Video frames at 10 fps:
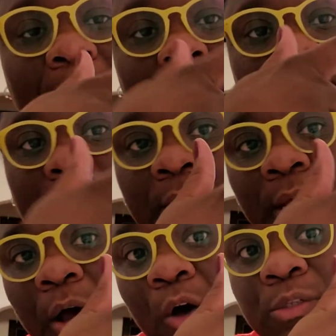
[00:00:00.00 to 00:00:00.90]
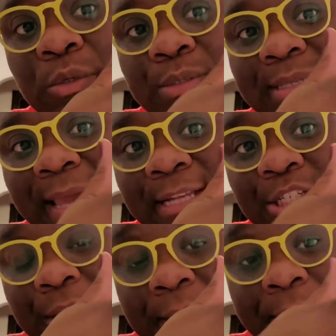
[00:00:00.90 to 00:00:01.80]
could also
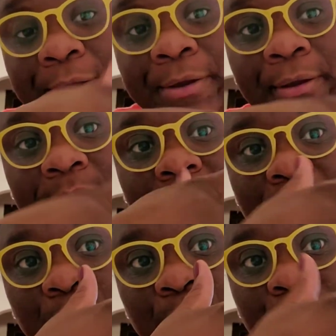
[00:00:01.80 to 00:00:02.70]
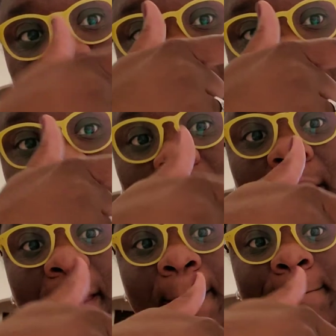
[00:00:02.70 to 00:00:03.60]
sketch here. So front,
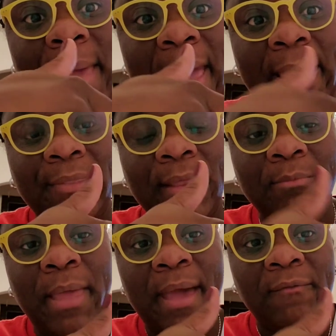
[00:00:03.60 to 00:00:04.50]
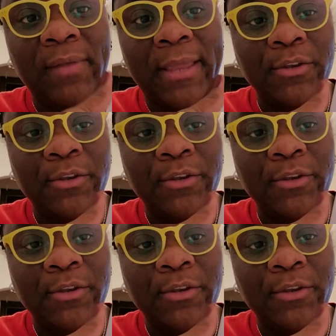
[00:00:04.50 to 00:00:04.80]
back, and then have like